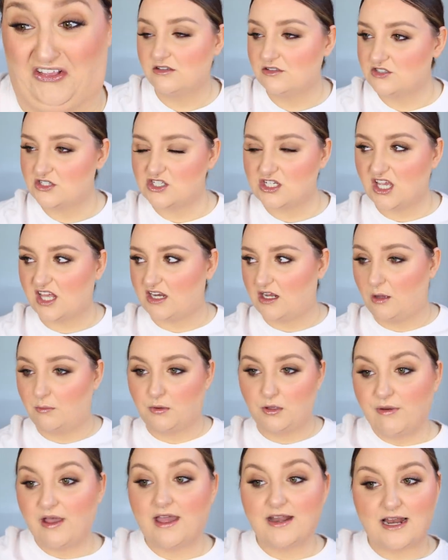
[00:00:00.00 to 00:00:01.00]
Shut
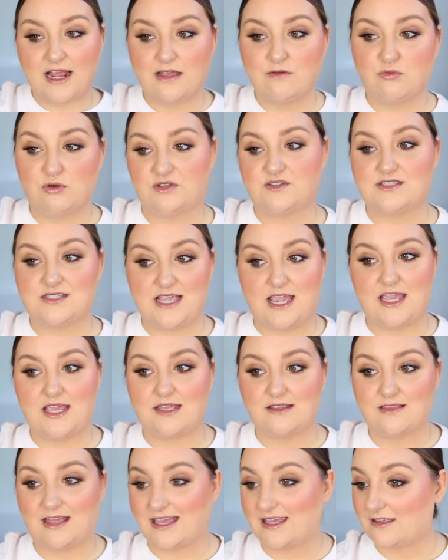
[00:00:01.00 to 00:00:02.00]
up. But I will
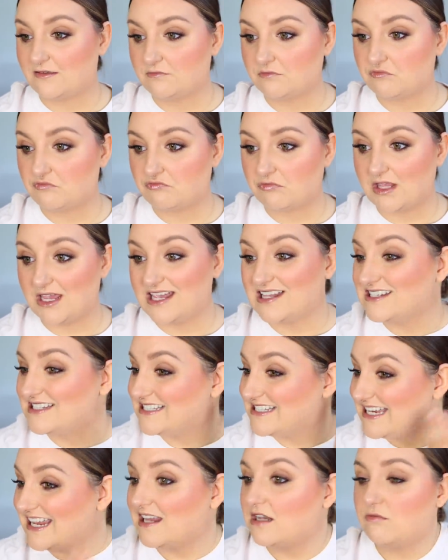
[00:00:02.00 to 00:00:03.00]
say, like,
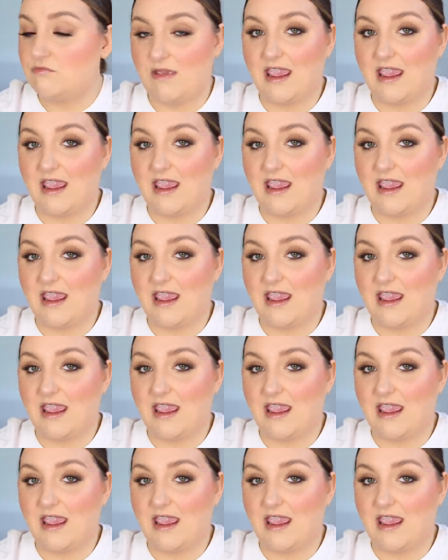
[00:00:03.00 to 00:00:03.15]
it did